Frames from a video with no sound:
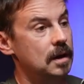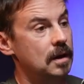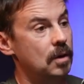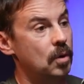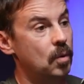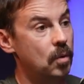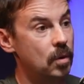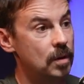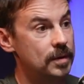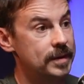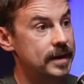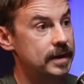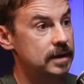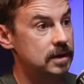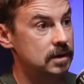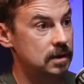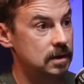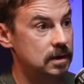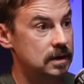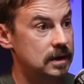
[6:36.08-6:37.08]
or they
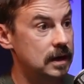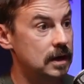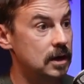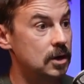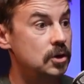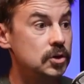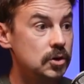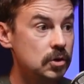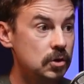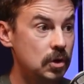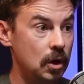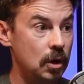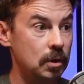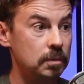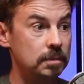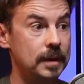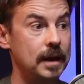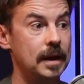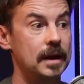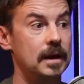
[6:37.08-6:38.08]
could get a new
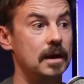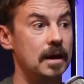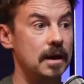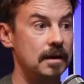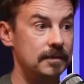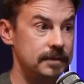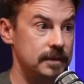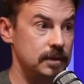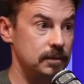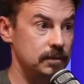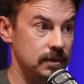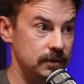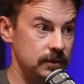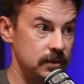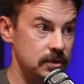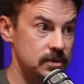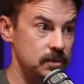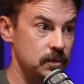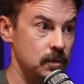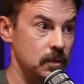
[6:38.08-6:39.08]
loan, pay off the
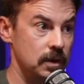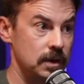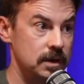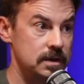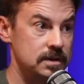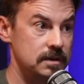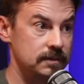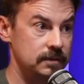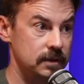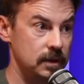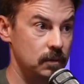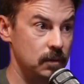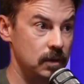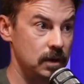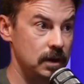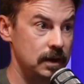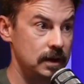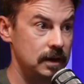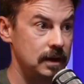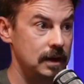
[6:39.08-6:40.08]
reverse mortgage if they
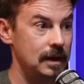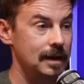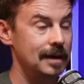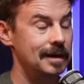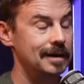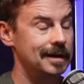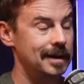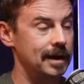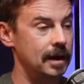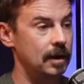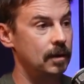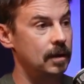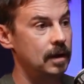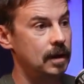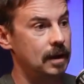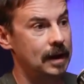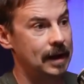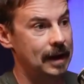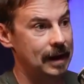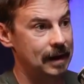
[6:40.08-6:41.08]
wanted. Now,
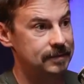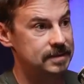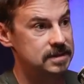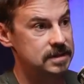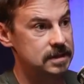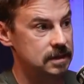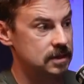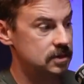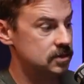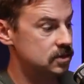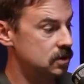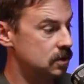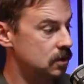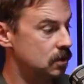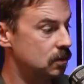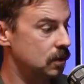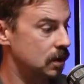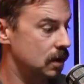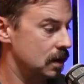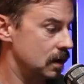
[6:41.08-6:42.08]
I have seen it
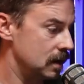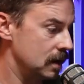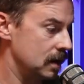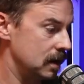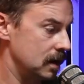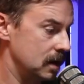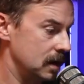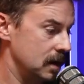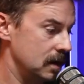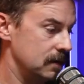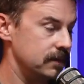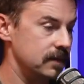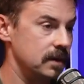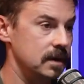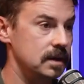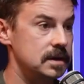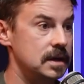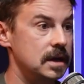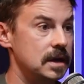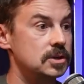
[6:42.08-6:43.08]
too, where if
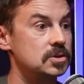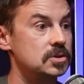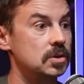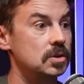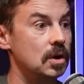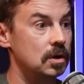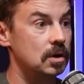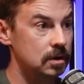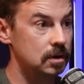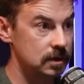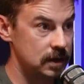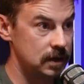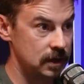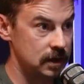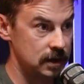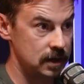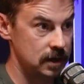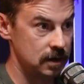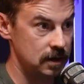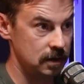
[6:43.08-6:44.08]
it takes longer than
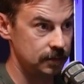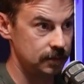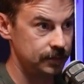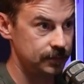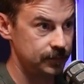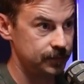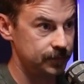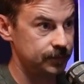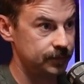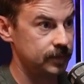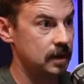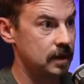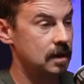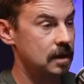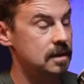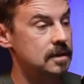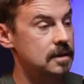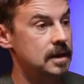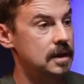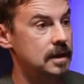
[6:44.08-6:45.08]
a year,
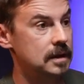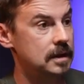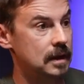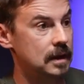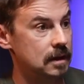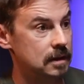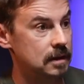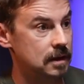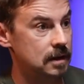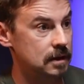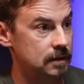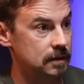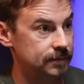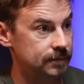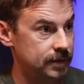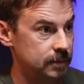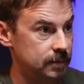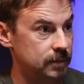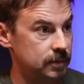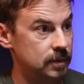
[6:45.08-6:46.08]
then the
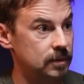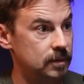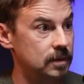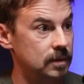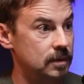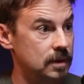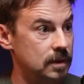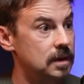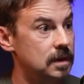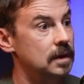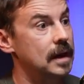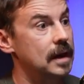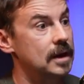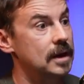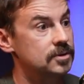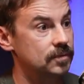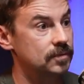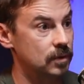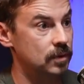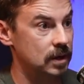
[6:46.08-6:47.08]
family can
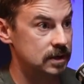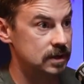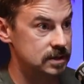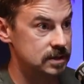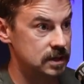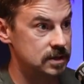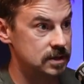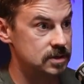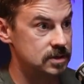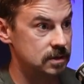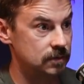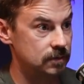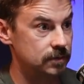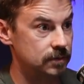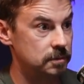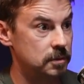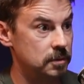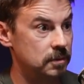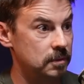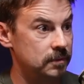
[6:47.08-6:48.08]
ask for an extension
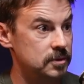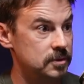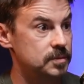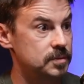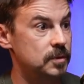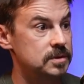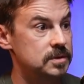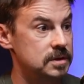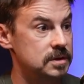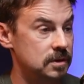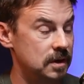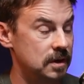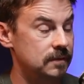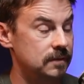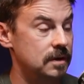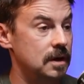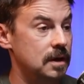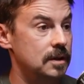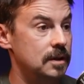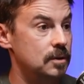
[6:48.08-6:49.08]
from the reverse mortgage. They'll give
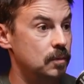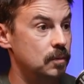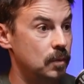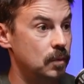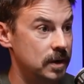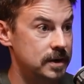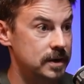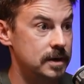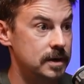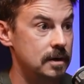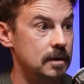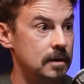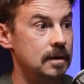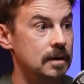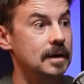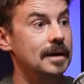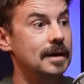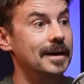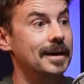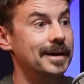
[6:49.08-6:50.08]
another 1 year
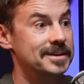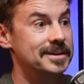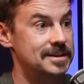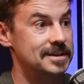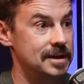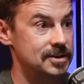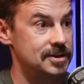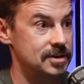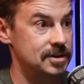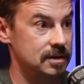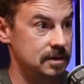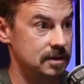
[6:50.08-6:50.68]
extension.